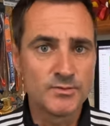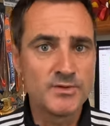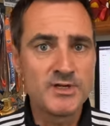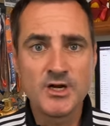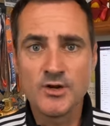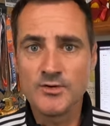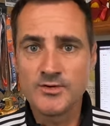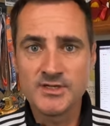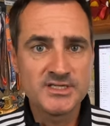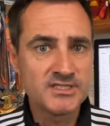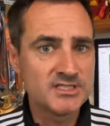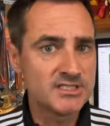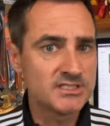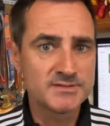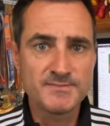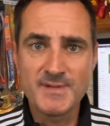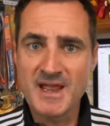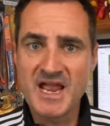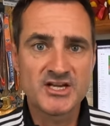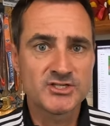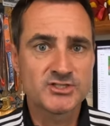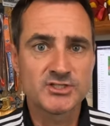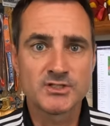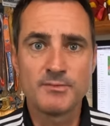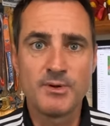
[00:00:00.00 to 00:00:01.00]
We don't need to
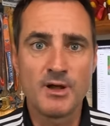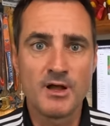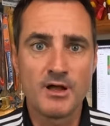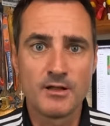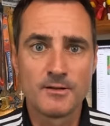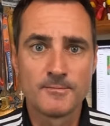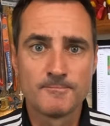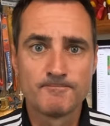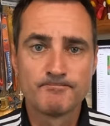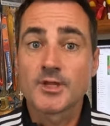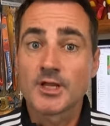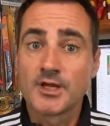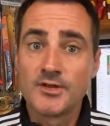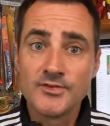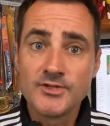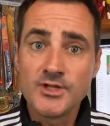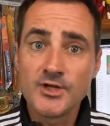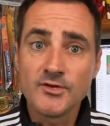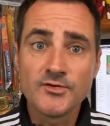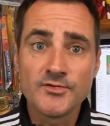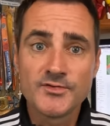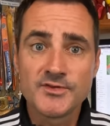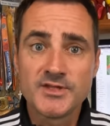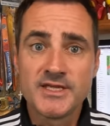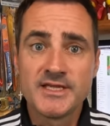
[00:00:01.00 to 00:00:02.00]
smash the ball. The
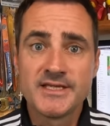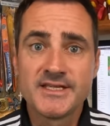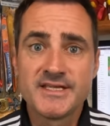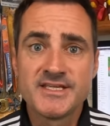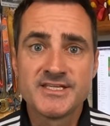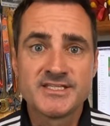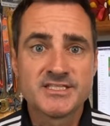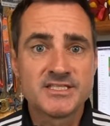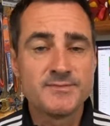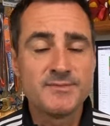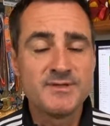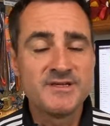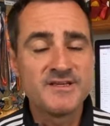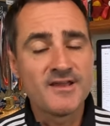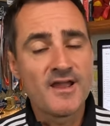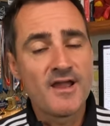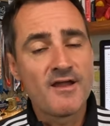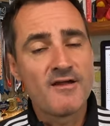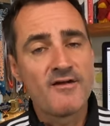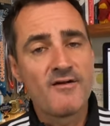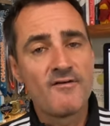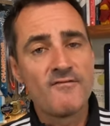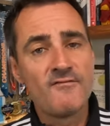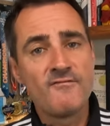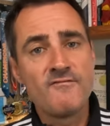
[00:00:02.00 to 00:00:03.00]
other thing is to be
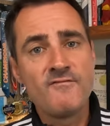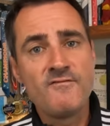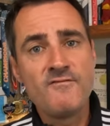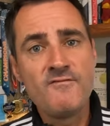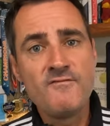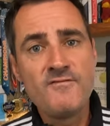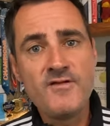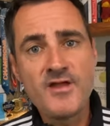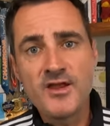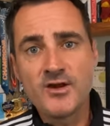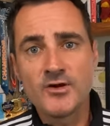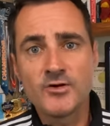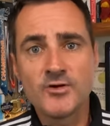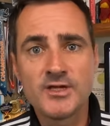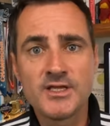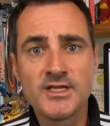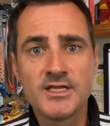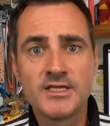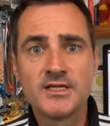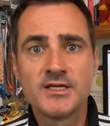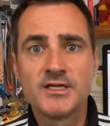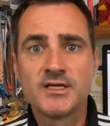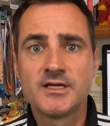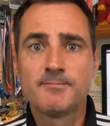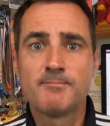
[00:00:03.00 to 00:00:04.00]

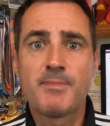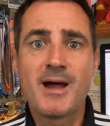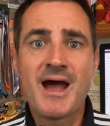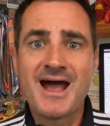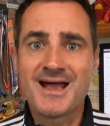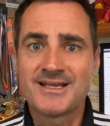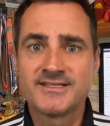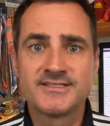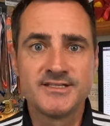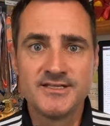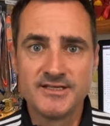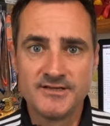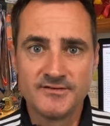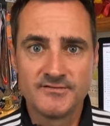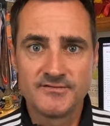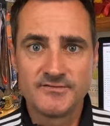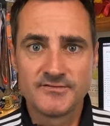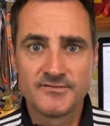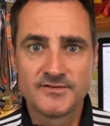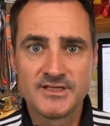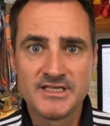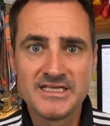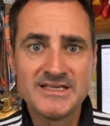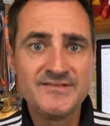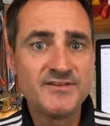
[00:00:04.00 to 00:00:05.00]
very
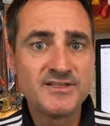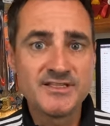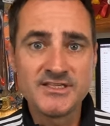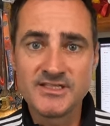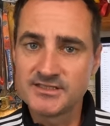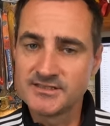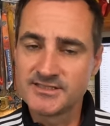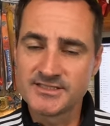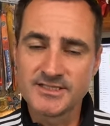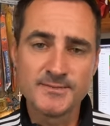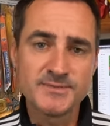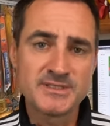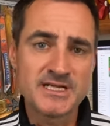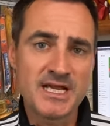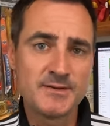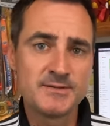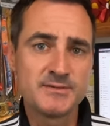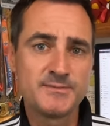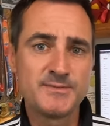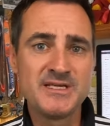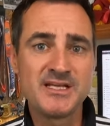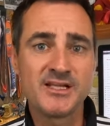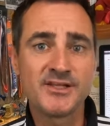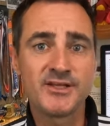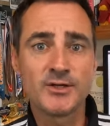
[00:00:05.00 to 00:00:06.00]
positive, even sometimes
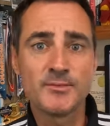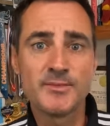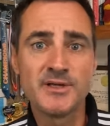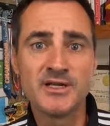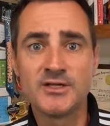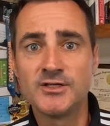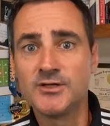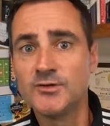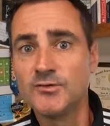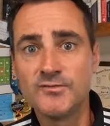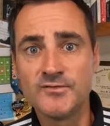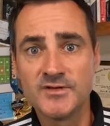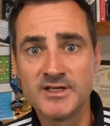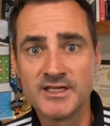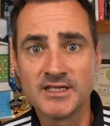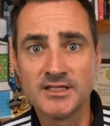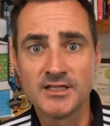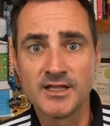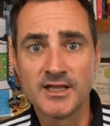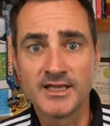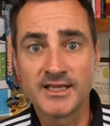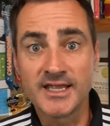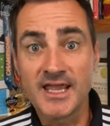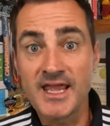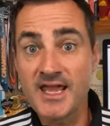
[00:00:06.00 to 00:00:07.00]
be a little bit goofy,
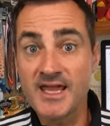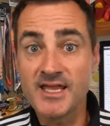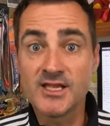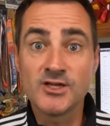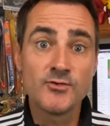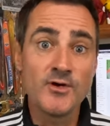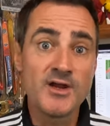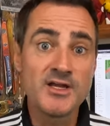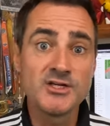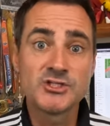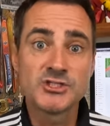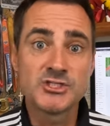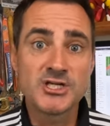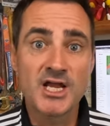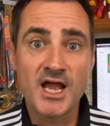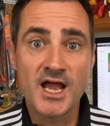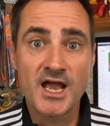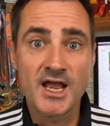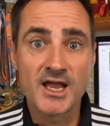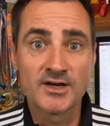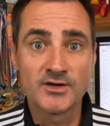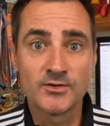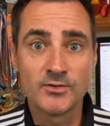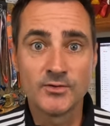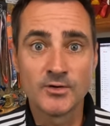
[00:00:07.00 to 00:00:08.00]
like, hey, great
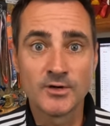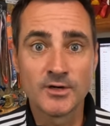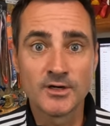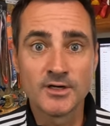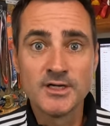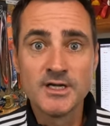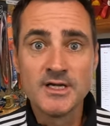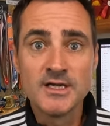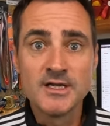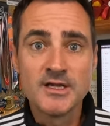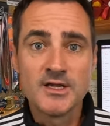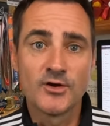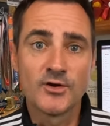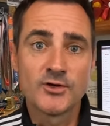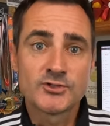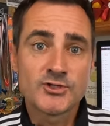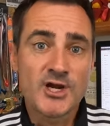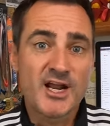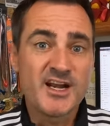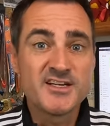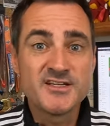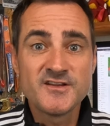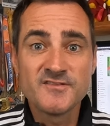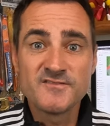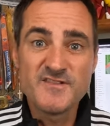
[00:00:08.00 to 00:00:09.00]
shot, or or
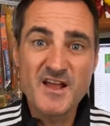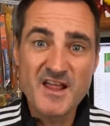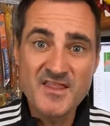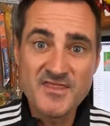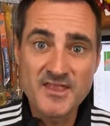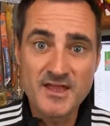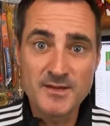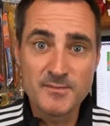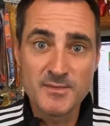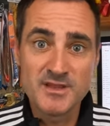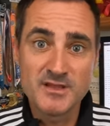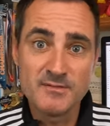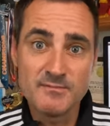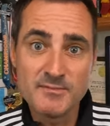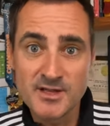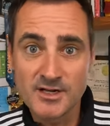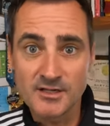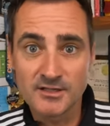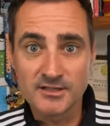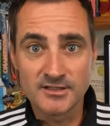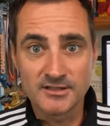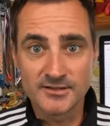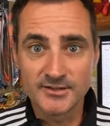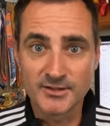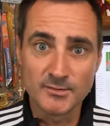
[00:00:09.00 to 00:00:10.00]
try to defend them in the
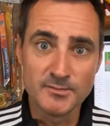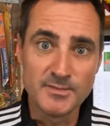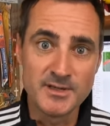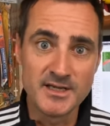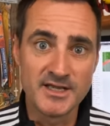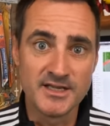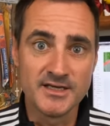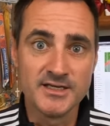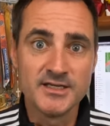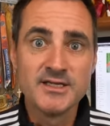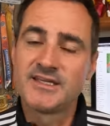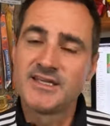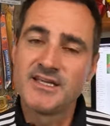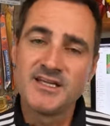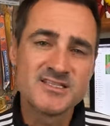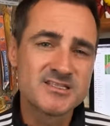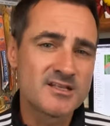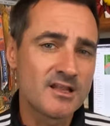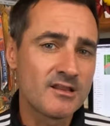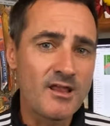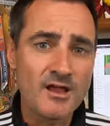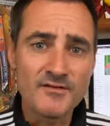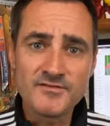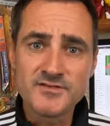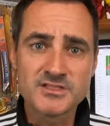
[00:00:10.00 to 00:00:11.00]
middle a little bit. Kids
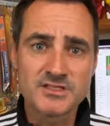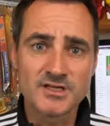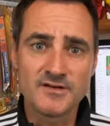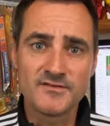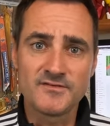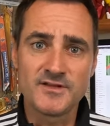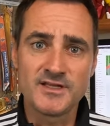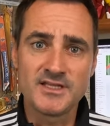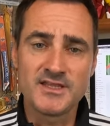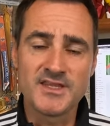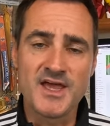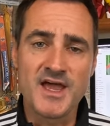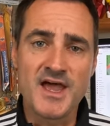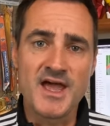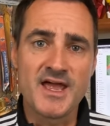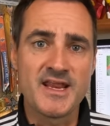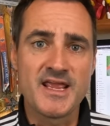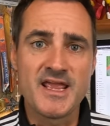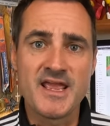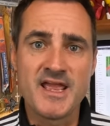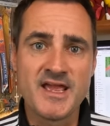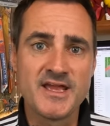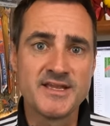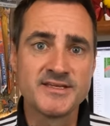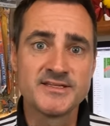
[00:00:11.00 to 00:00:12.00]
love stuff like that,
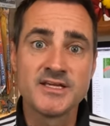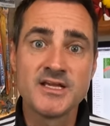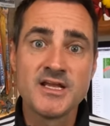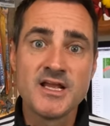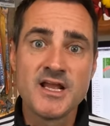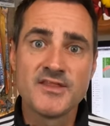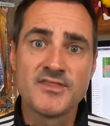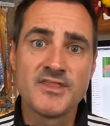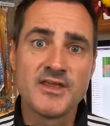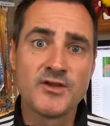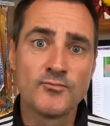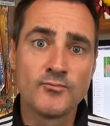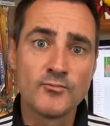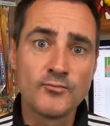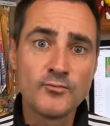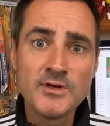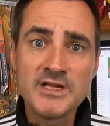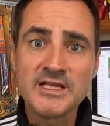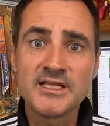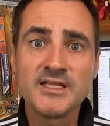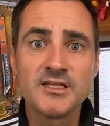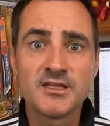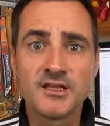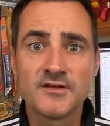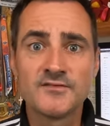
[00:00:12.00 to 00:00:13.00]
and they
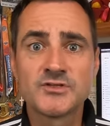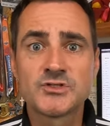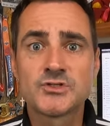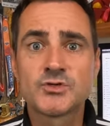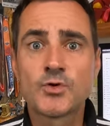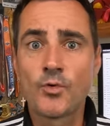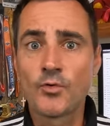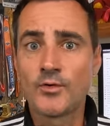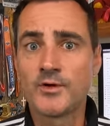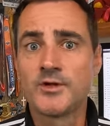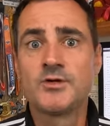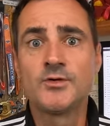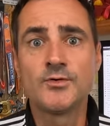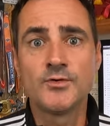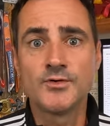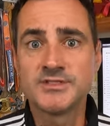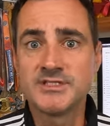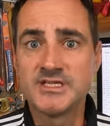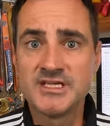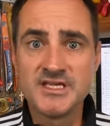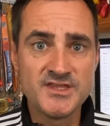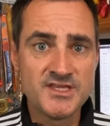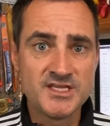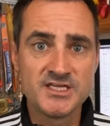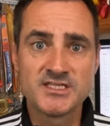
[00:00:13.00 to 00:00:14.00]
really love scoring goals
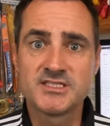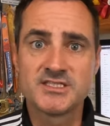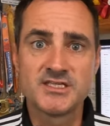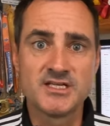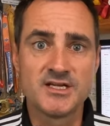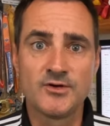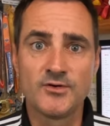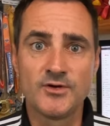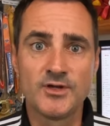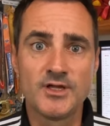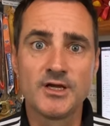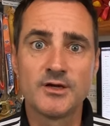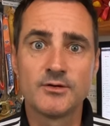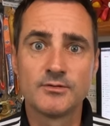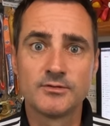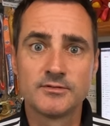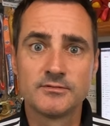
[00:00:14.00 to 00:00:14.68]
in this scenario.